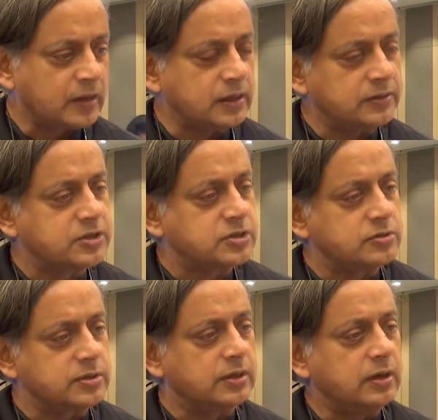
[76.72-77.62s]
then the
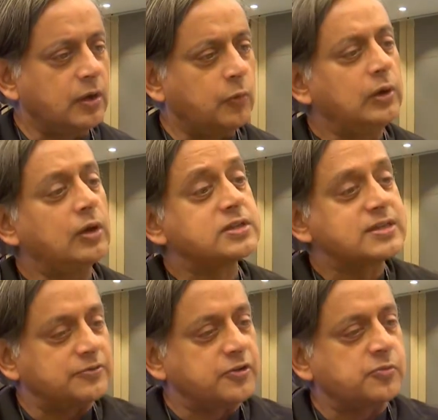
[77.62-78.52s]
children will not
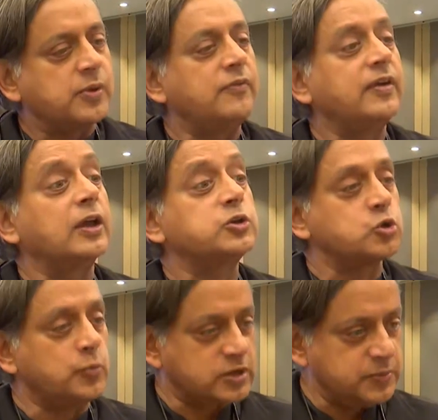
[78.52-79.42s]
suffer from having had
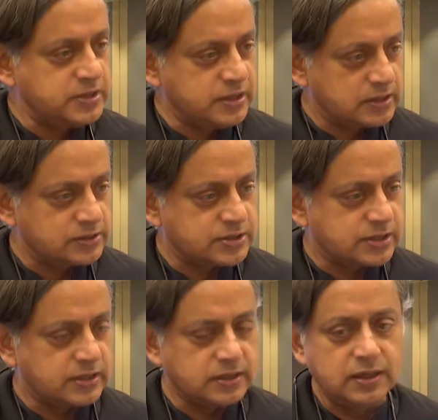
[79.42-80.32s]
too much material to
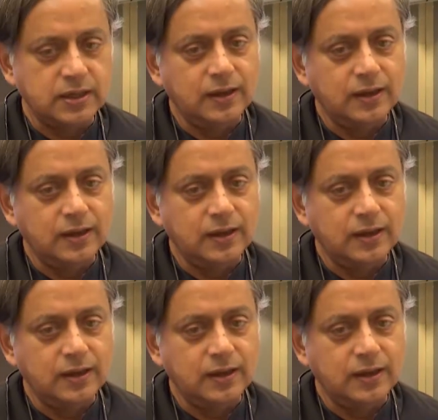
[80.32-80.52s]
study.